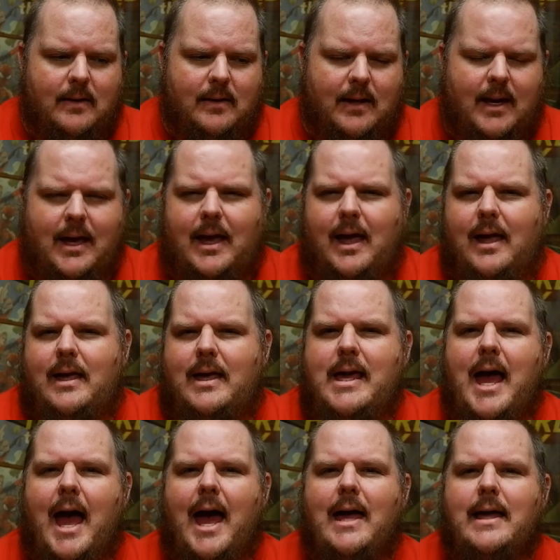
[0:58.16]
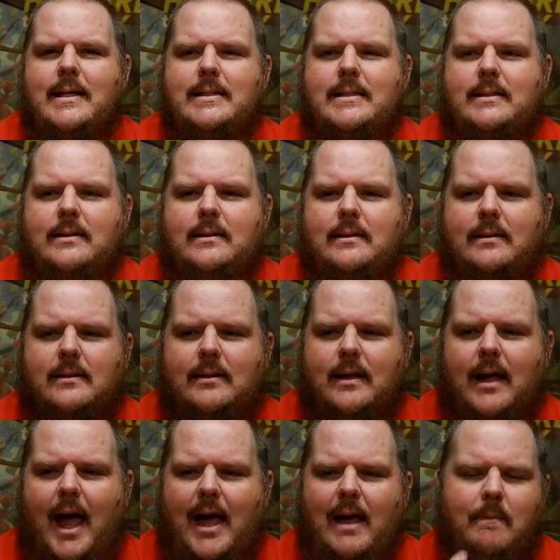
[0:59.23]
He has
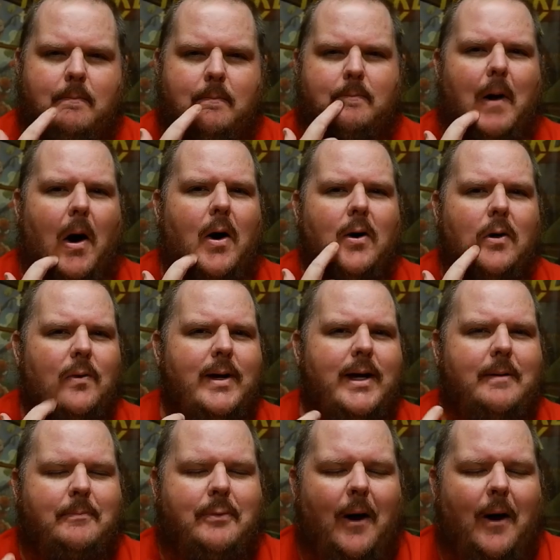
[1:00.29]
a borrowing